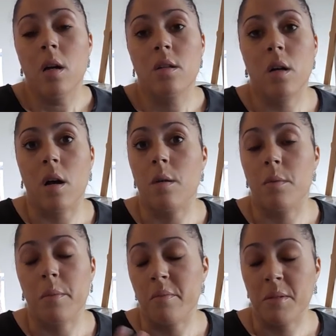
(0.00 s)
So I
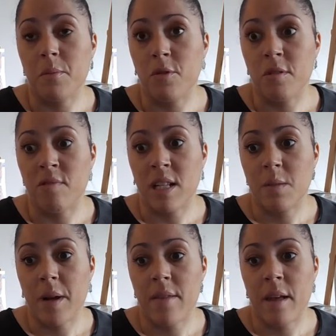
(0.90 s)
hope I'm not really
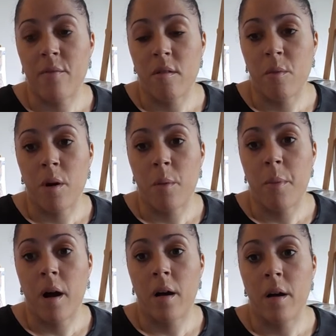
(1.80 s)
explaining that very well,
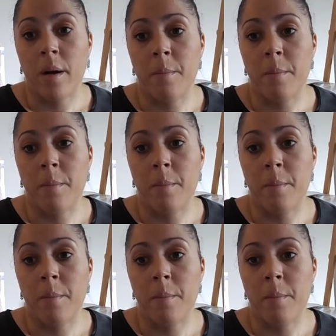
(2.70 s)
but